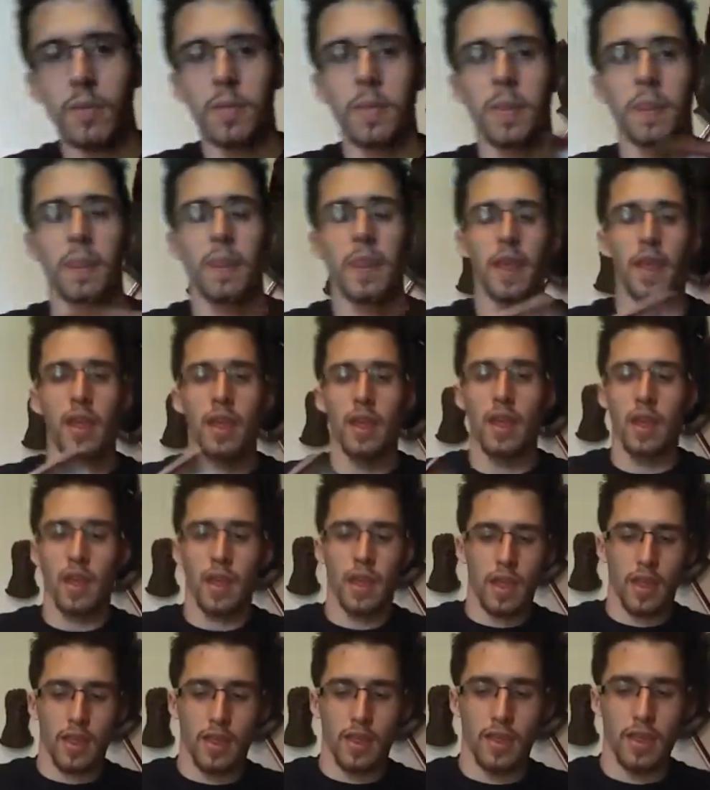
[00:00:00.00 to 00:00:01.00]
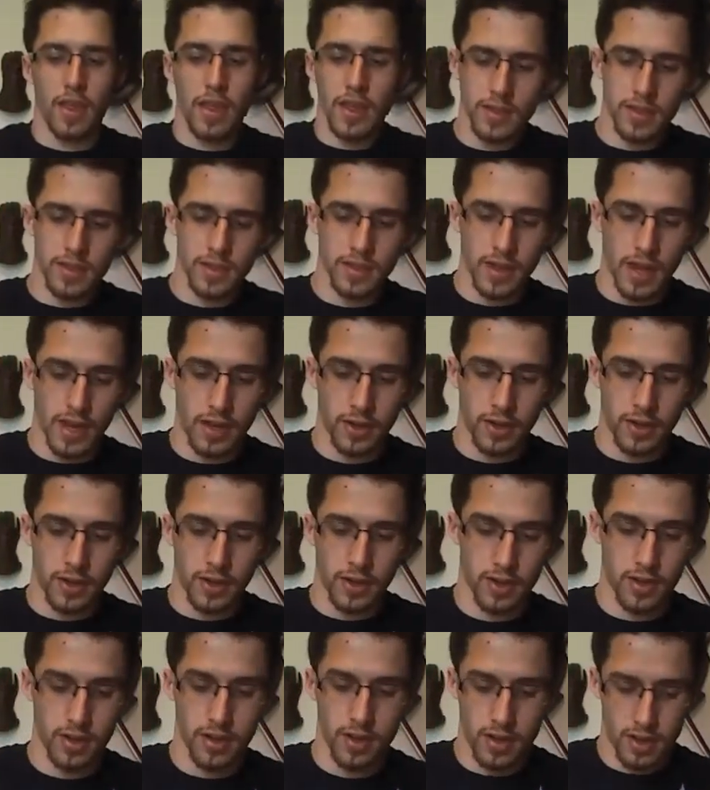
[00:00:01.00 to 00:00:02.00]
we go. This
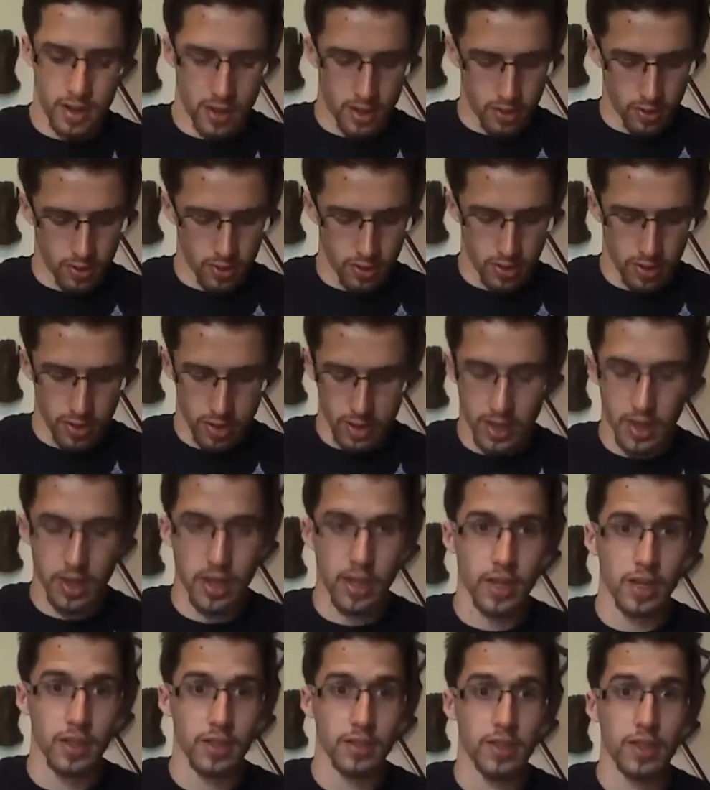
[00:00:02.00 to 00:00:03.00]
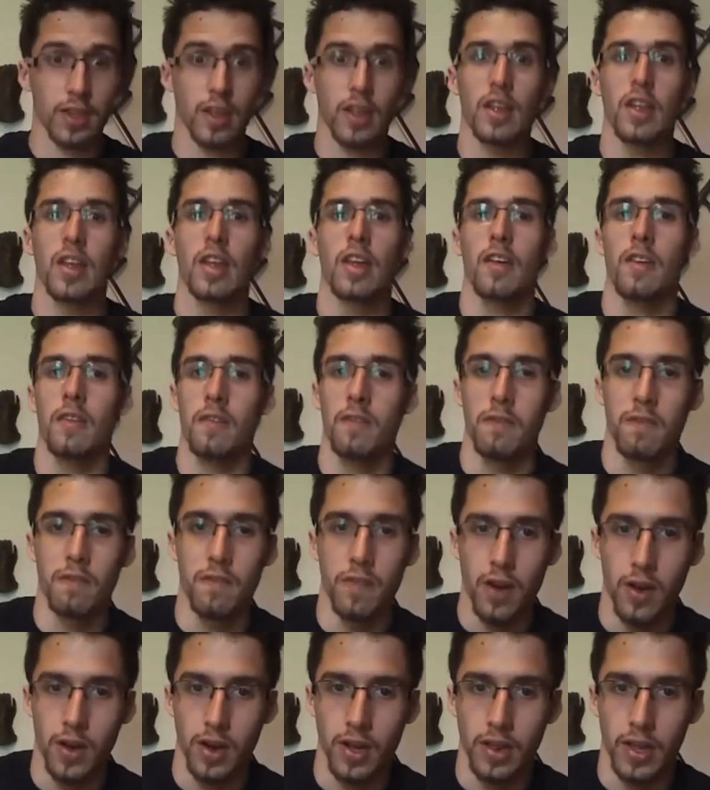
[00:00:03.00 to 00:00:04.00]
section is
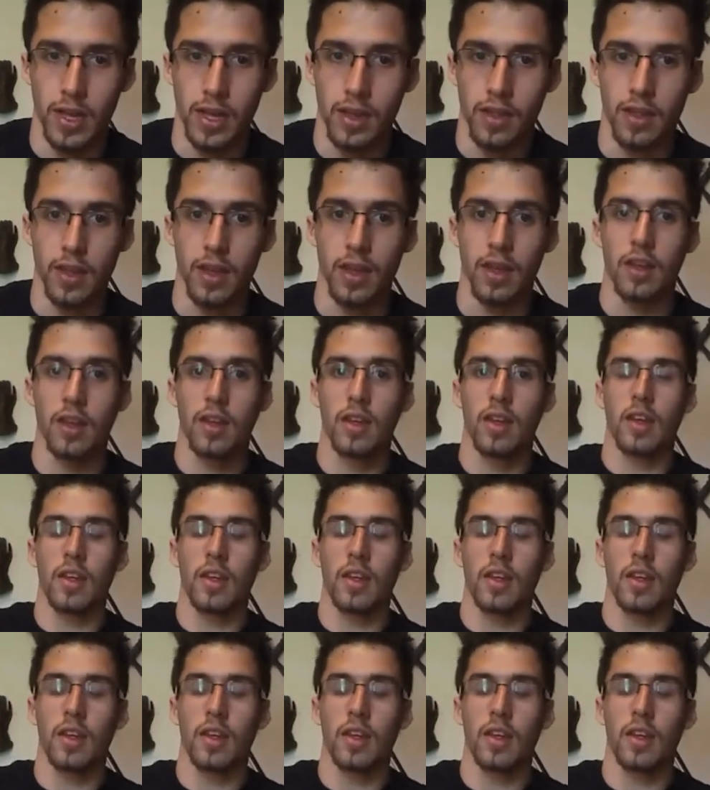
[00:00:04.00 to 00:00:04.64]
very lengthy.